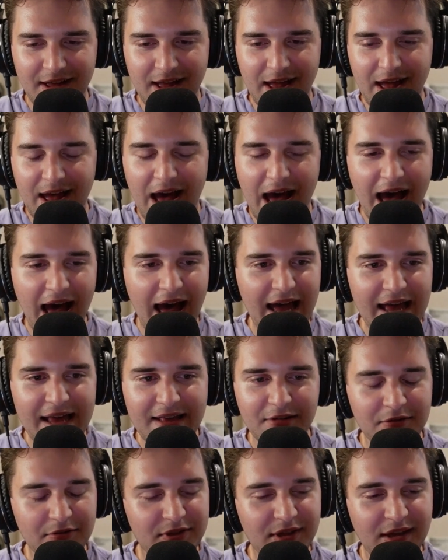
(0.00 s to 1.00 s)
I
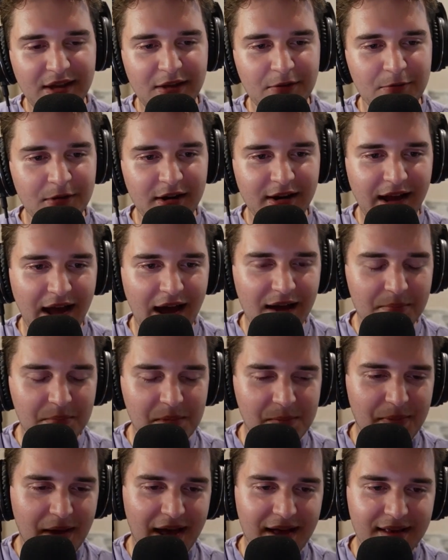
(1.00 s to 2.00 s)
don't think you would have gotten me
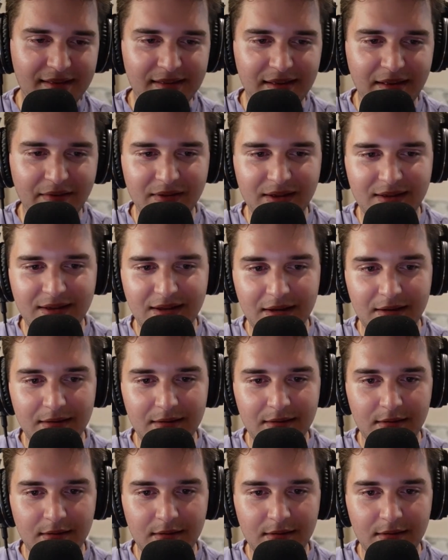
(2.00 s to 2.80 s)
past 17.